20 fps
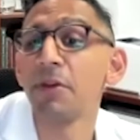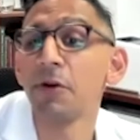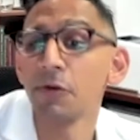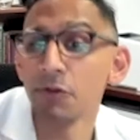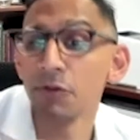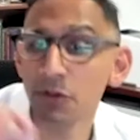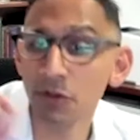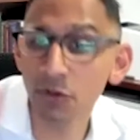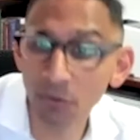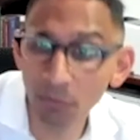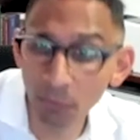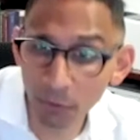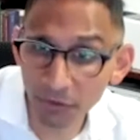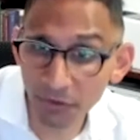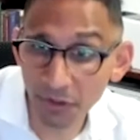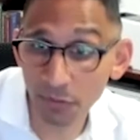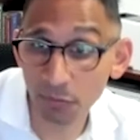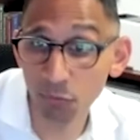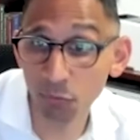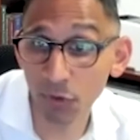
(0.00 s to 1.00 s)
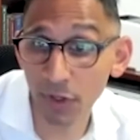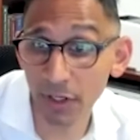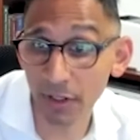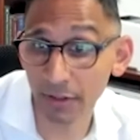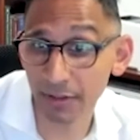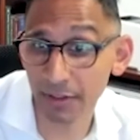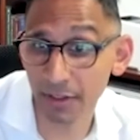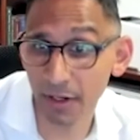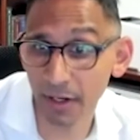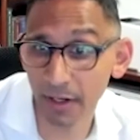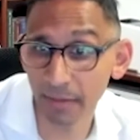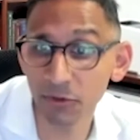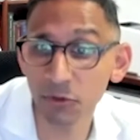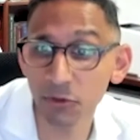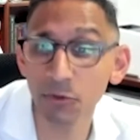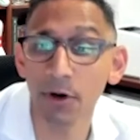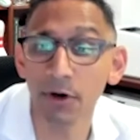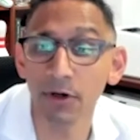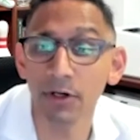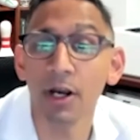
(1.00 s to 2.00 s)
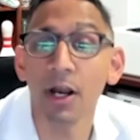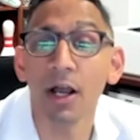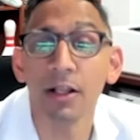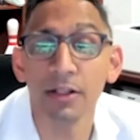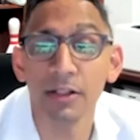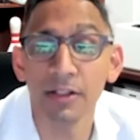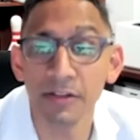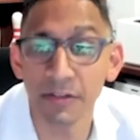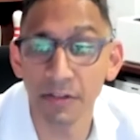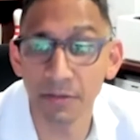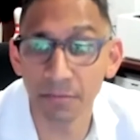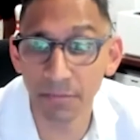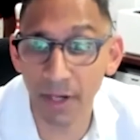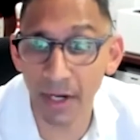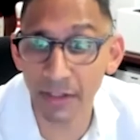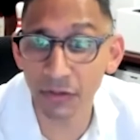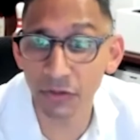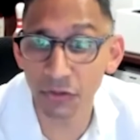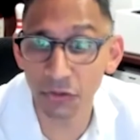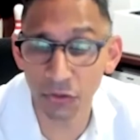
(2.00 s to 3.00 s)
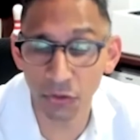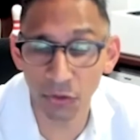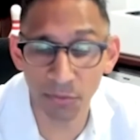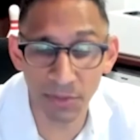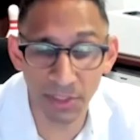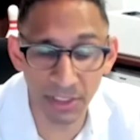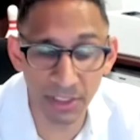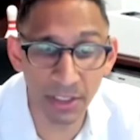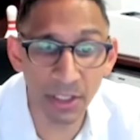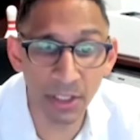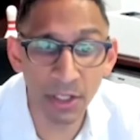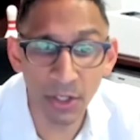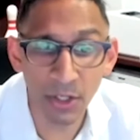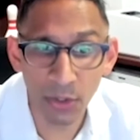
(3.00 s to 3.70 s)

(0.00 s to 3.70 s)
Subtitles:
their tumors in real time to our colleagues in Mainz, Germany,